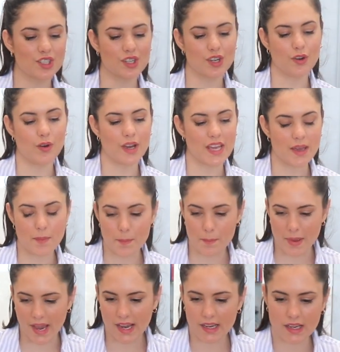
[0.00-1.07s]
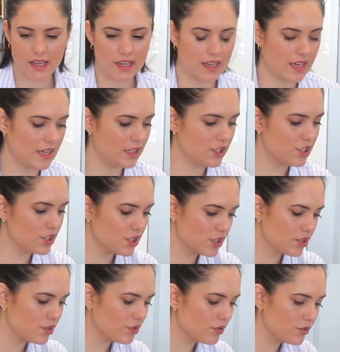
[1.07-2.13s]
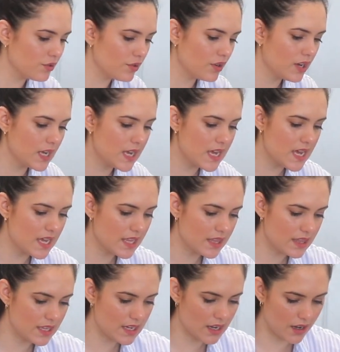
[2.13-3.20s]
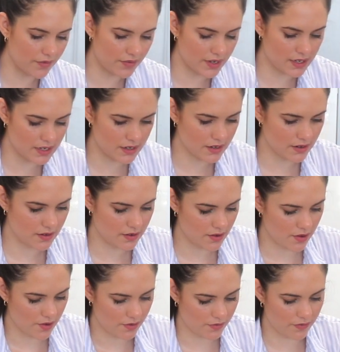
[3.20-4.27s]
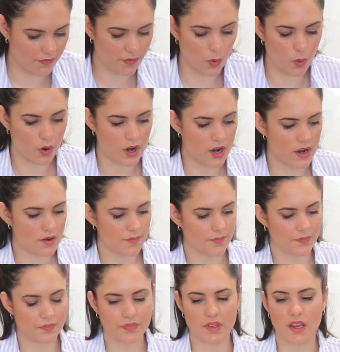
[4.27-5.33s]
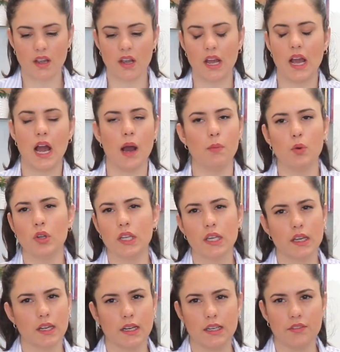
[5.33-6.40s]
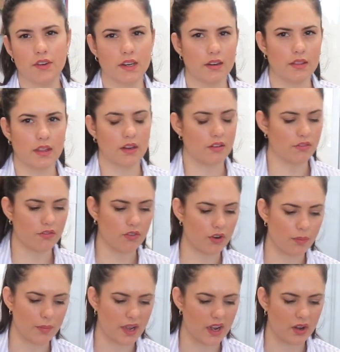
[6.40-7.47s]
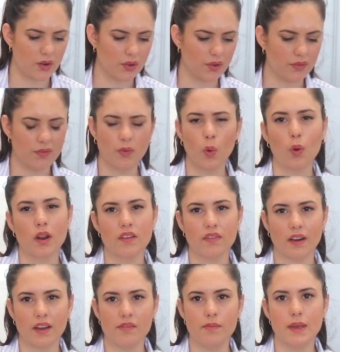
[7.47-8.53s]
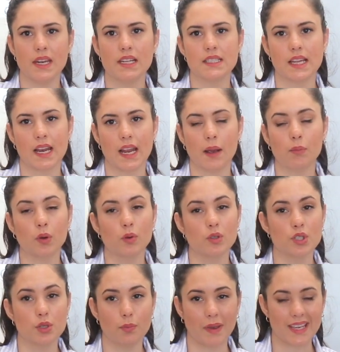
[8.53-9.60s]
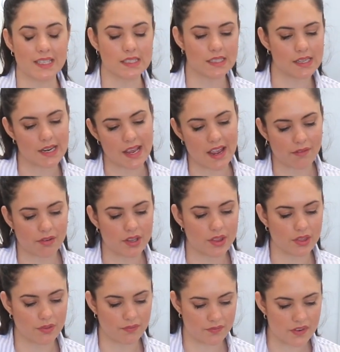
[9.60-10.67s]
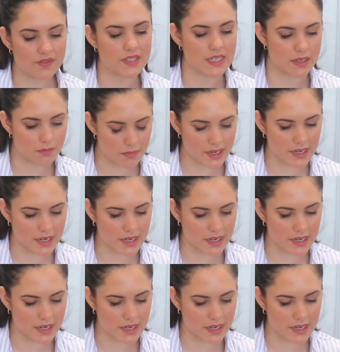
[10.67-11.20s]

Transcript: to go back into the oven for, I'm only going to leave it in there for about 45 minutes, and I am going to baste it every 15